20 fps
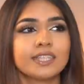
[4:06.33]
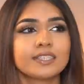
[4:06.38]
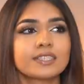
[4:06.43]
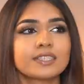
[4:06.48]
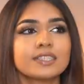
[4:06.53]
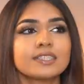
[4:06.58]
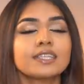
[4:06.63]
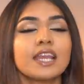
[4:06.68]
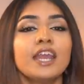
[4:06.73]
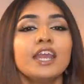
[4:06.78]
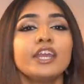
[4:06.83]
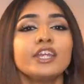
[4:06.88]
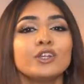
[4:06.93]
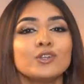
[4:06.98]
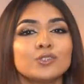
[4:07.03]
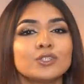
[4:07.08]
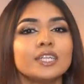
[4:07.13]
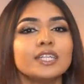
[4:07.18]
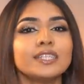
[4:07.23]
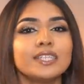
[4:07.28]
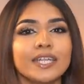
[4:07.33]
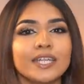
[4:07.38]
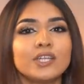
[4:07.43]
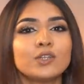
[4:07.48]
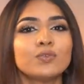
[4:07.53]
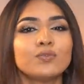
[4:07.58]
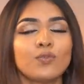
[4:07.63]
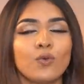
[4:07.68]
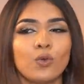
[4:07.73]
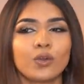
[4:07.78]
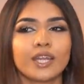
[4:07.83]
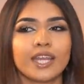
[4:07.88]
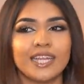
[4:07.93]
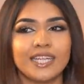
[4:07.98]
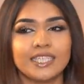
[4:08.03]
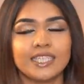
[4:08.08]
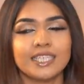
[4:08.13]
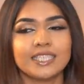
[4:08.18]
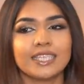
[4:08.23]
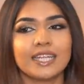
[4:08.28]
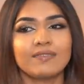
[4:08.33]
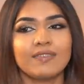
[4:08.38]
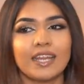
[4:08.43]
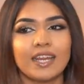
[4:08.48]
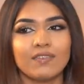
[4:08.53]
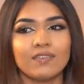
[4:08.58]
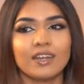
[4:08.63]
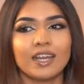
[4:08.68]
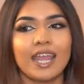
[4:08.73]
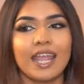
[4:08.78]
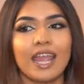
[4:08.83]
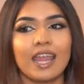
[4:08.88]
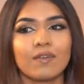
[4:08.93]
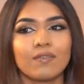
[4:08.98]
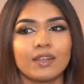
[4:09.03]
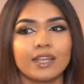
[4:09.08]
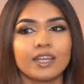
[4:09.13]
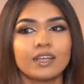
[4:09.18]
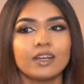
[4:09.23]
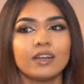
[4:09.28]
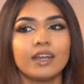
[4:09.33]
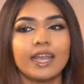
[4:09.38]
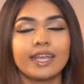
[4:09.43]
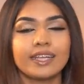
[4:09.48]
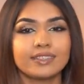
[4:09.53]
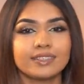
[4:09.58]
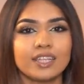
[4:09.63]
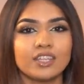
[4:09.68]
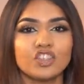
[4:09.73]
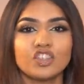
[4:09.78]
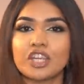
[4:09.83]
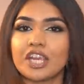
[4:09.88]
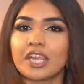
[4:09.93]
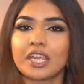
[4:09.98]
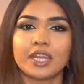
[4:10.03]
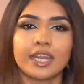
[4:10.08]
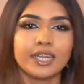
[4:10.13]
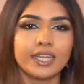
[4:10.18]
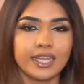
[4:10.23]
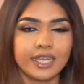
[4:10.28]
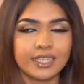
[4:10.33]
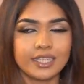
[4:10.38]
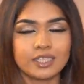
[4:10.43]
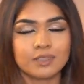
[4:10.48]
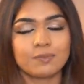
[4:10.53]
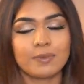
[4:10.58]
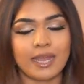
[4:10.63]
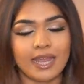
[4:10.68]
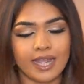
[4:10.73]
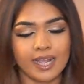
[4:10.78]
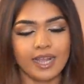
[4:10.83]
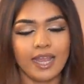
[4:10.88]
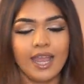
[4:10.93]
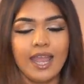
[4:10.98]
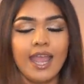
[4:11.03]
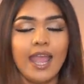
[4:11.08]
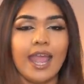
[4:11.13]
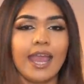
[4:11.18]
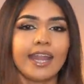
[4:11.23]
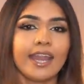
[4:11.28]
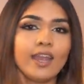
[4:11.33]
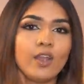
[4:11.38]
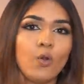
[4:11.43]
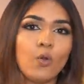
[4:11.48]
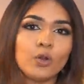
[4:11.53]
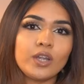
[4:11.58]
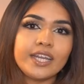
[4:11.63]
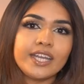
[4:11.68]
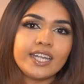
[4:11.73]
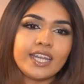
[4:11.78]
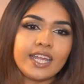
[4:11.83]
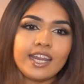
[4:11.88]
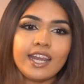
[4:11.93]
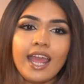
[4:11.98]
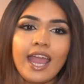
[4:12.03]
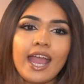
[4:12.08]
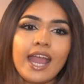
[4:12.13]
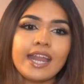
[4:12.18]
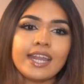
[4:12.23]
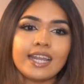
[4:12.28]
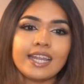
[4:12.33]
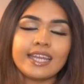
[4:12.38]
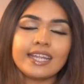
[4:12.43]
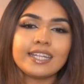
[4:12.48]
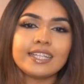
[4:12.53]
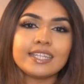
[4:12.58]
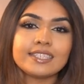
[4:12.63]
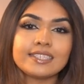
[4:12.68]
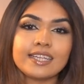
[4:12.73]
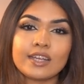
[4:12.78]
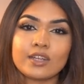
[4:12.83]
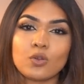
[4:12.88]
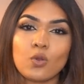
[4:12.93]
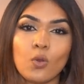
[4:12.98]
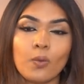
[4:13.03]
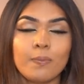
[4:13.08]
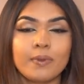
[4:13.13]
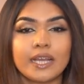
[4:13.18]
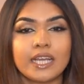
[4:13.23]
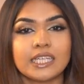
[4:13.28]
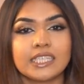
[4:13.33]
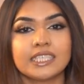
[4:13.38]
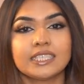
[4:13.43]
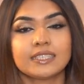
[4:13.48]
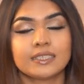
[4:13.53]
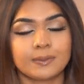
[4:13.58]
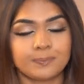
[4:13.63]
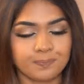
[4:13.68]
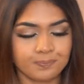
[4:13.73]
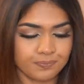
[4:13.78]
This is usually 3 to 4 kgs, and whenever I have like a excess check-in, I take this bag and I hold it in hand like this and go, because